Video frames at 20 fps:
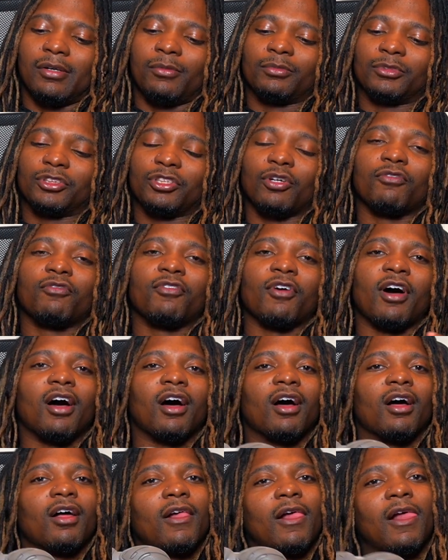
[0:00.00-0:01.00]
So
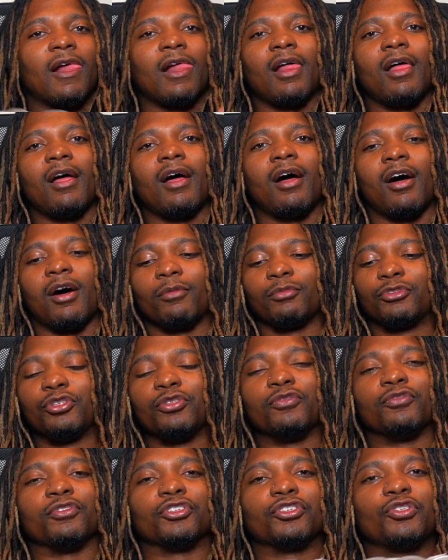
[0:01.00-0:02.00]
far, I'm
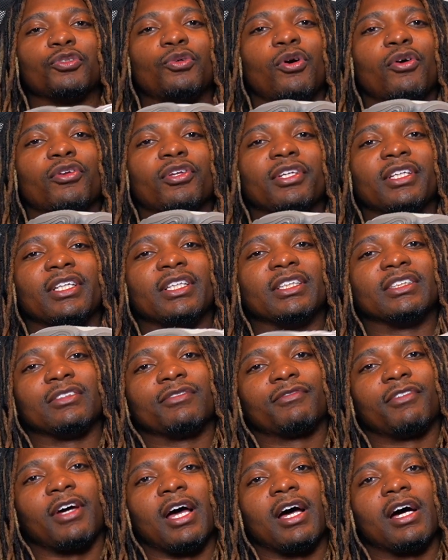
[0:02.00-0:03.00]
2 for 2 on the Yeezy
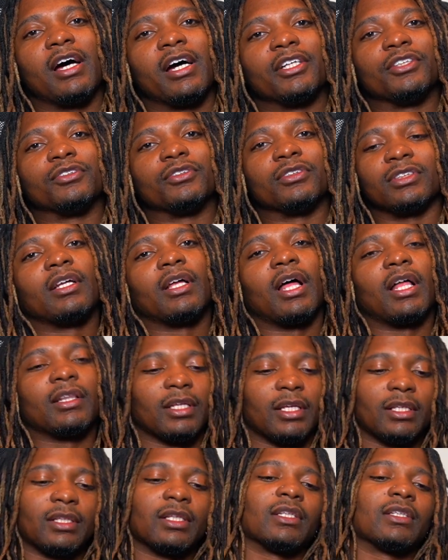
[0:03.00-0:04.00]
500s. I
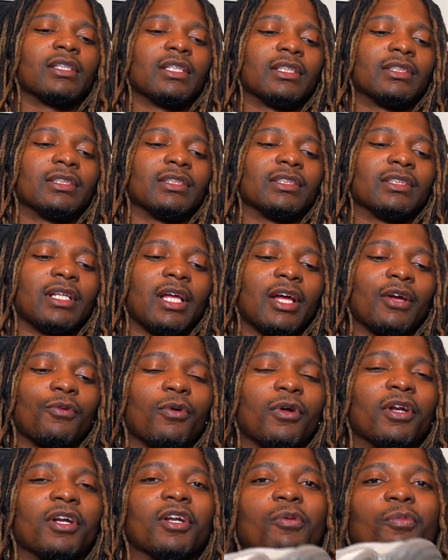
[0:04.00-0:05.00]
think that this is like
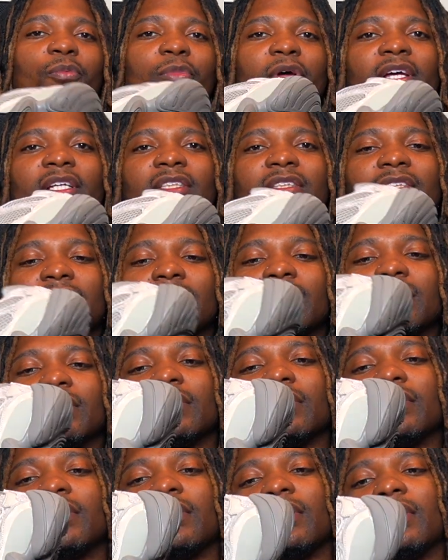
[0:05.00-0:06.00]
one of the best
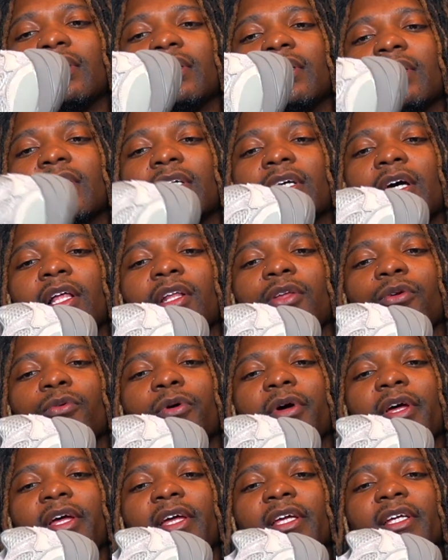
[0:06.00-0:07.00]

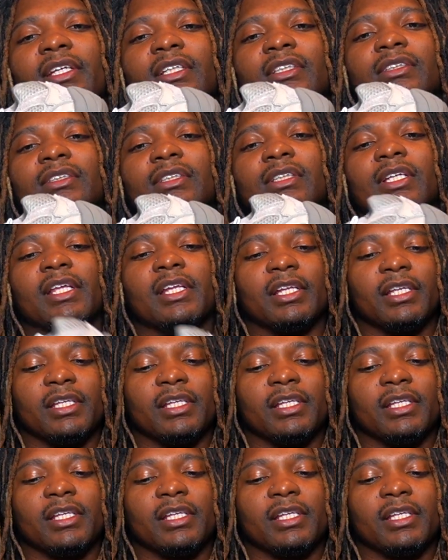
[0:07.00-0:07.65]
colorways in the